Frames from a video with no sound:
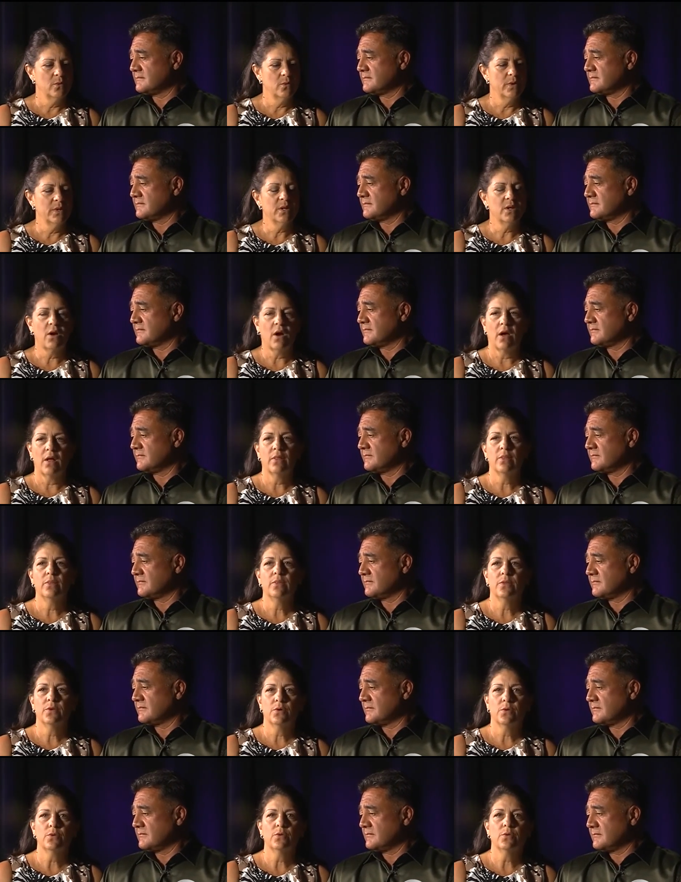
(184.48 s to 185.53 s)
Speaker 1: we'd gone
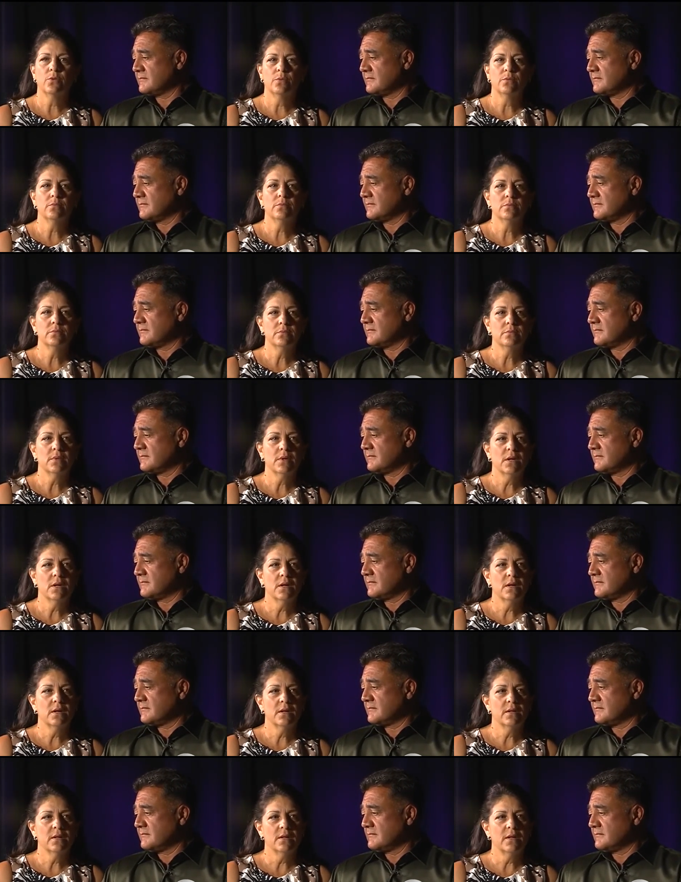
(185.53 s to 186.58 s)
through uh,
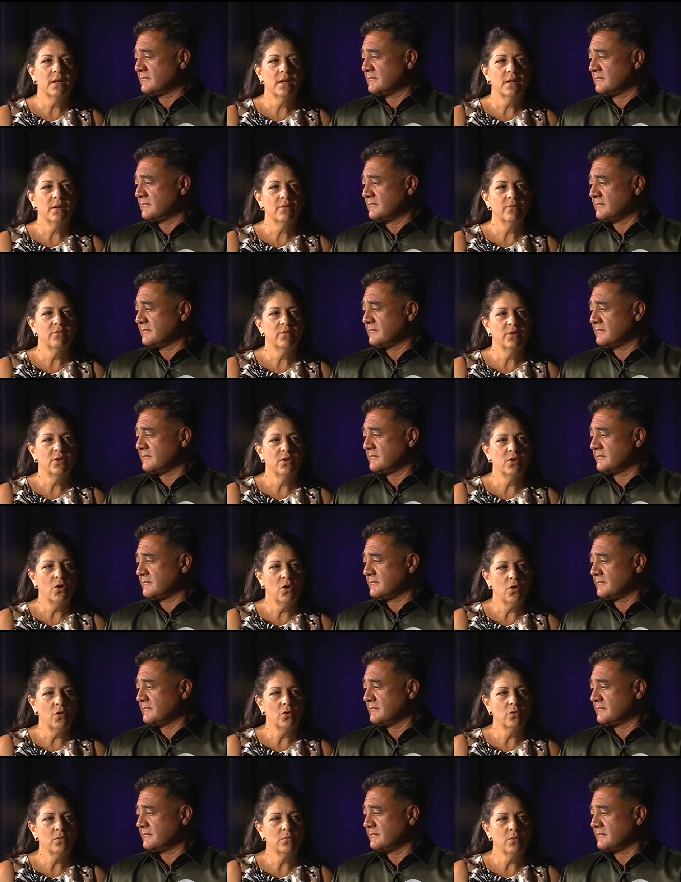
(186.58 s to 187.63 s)
and
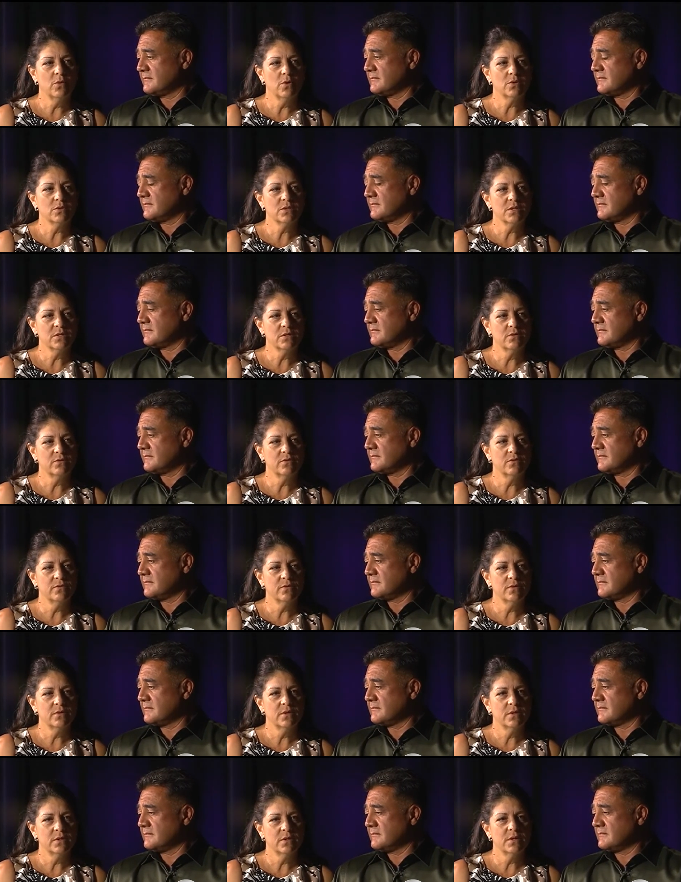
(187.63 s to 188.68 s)
known most of
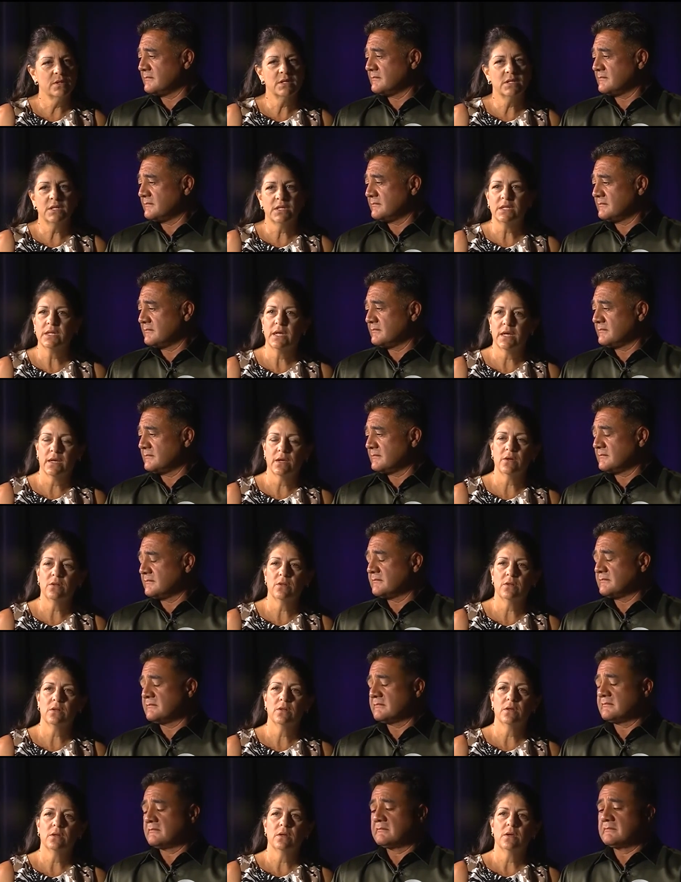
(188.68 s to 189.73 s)
the detail,
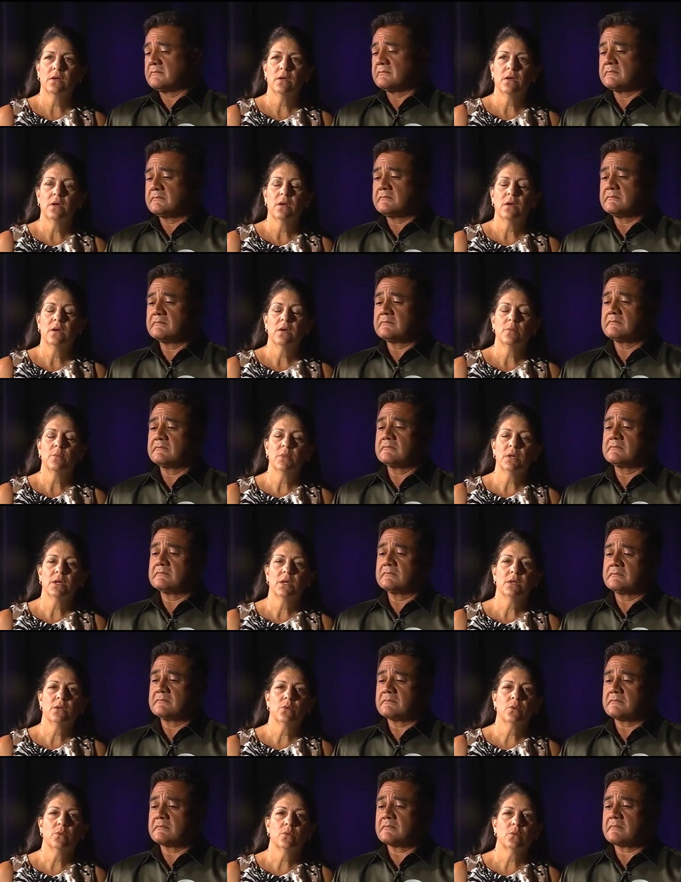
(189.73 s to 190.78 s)
but
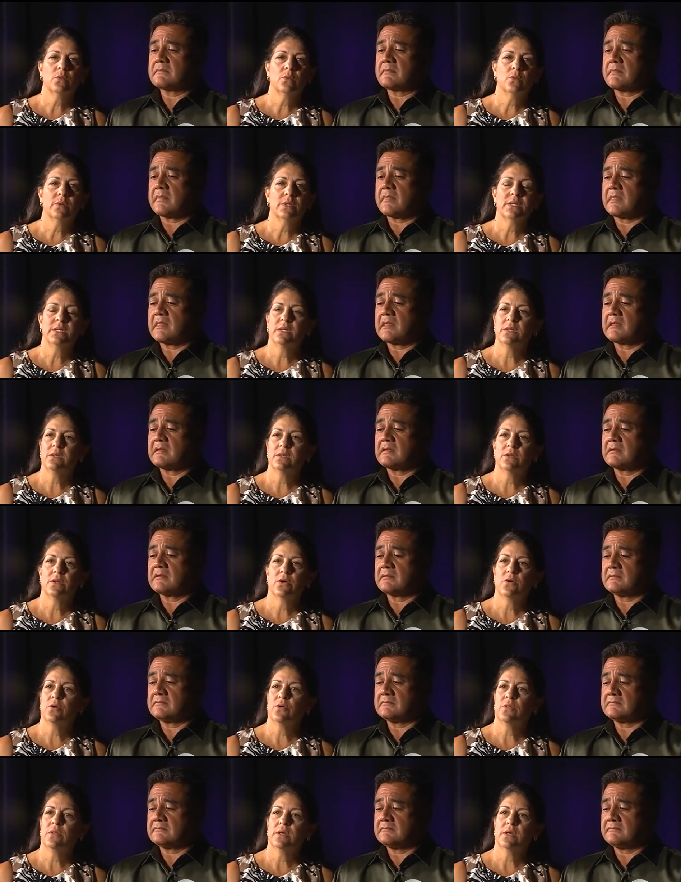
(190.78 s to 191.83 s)
we didn't
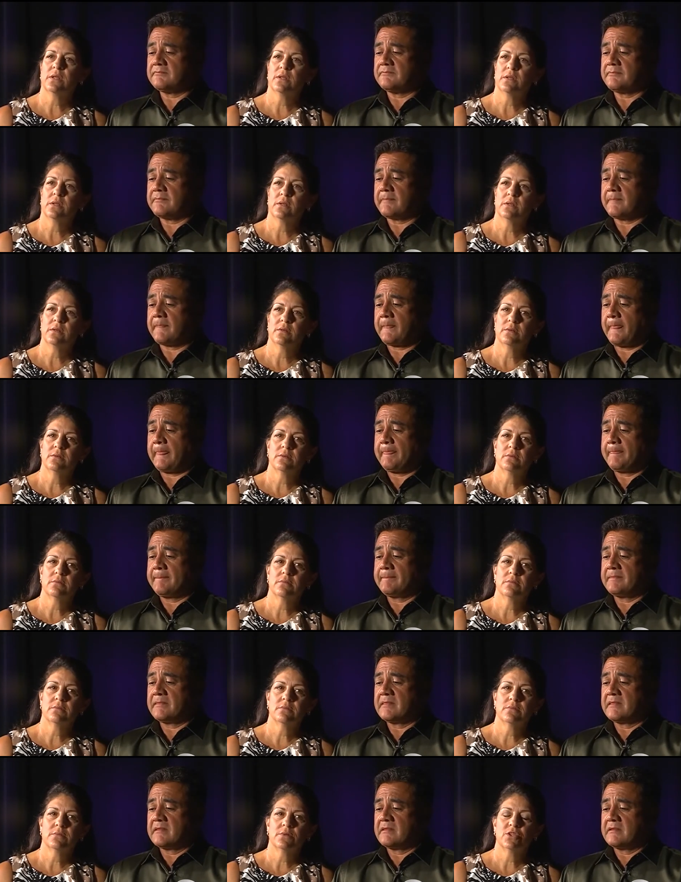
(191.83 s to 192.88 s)
know that
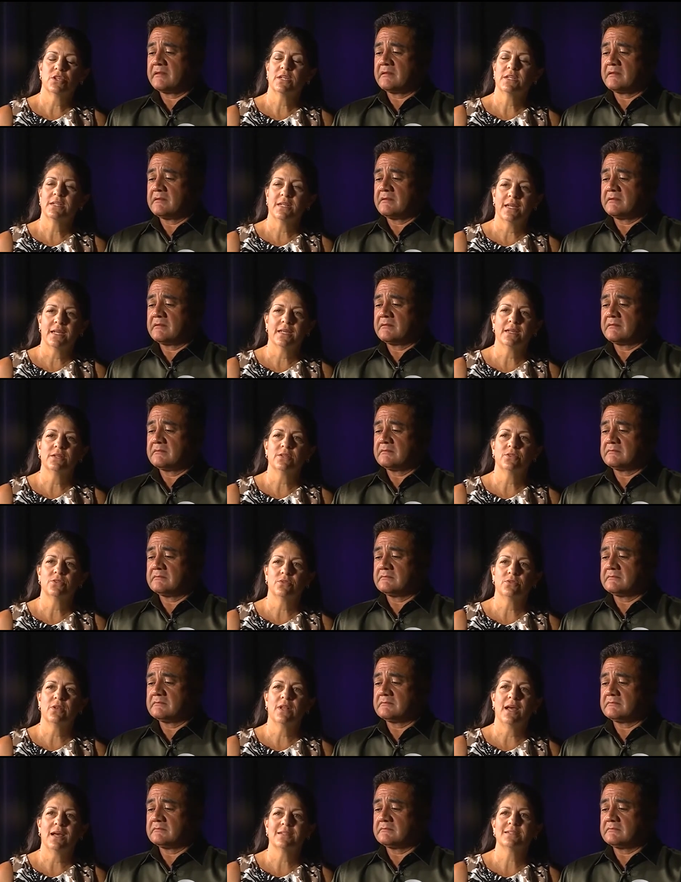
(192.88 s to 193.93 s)
she had taken two
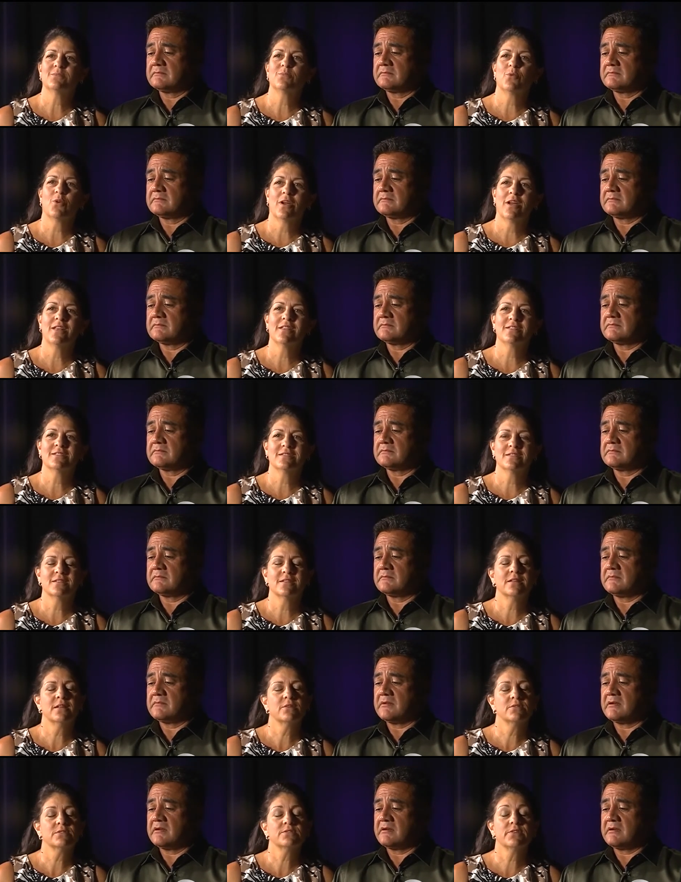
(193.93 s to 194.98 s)
last breaths, and
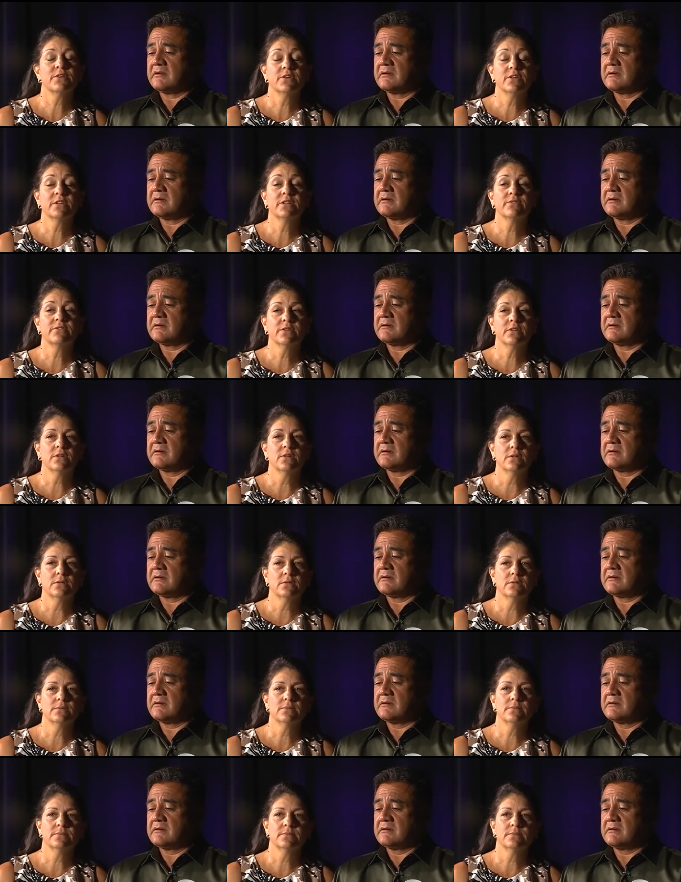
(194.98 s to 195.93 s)
that was very difficult.